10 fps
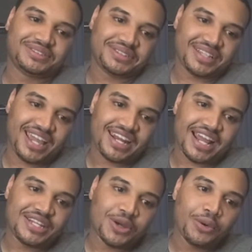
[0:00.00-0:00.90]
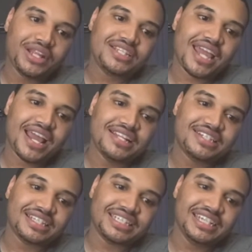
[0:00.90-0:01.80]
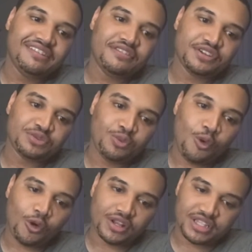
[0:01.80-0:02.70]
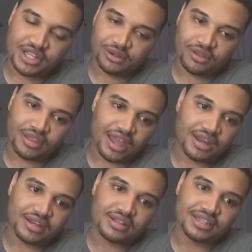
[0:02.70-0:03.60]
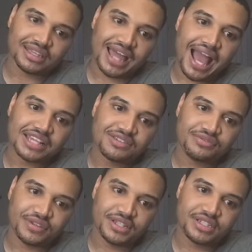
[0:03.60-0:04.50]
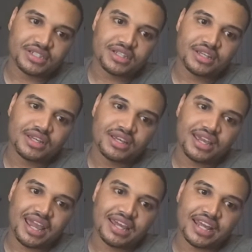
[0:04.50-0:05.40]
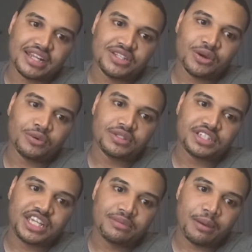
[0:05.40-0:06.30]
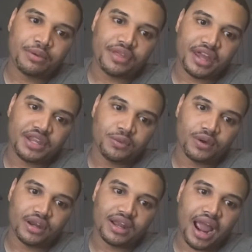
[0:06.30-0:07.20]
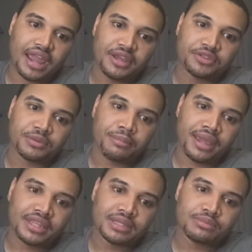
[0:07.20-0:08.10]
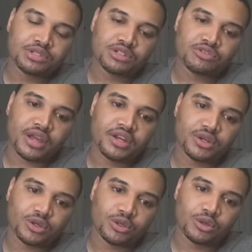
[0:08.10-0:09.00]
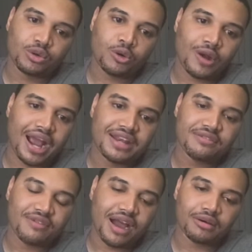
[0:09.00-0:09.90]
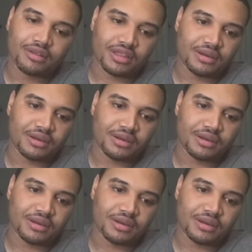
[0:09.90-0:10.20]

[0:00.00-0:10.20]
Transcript: And I don't intend to leave this war until then. Last feast. And I don't team up with anyone. I either make them surrender or I devour them.